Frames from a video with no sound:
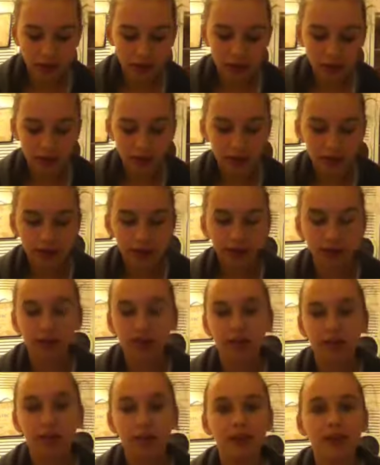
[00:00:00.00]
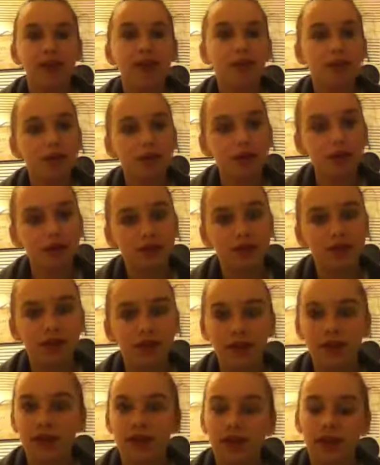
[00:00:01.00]
This is actually my newest
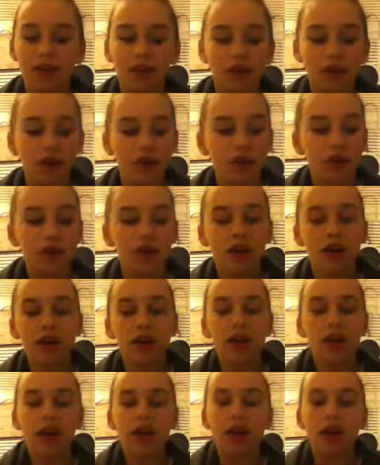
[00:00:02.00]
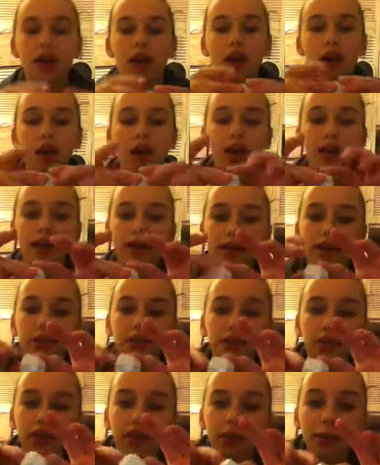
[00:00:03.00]
ring that I've got. And it's
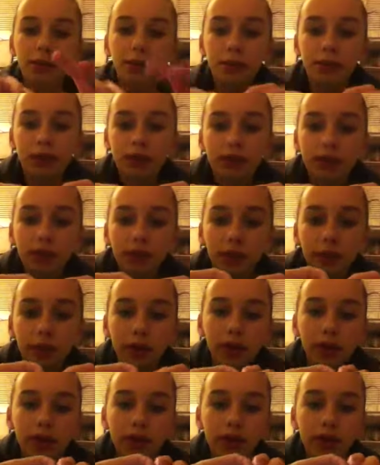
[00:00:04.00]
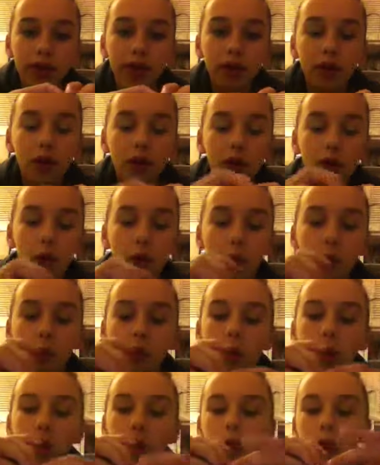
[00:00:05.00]
this really pretty one. It's like an
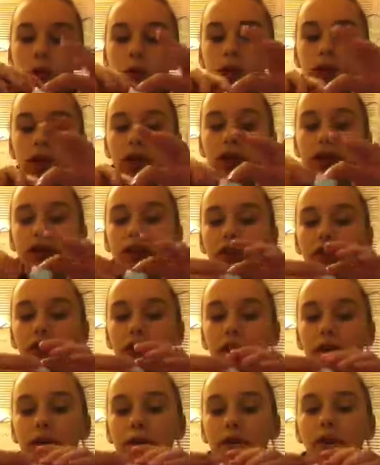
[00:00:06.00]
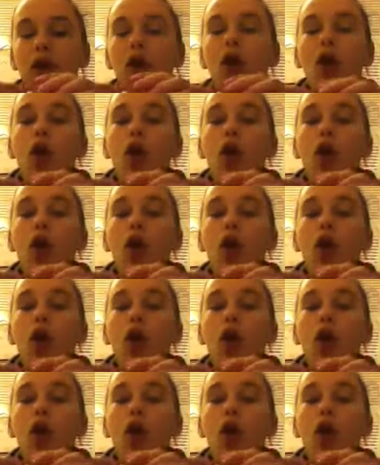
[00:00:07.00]
awkwardly shaped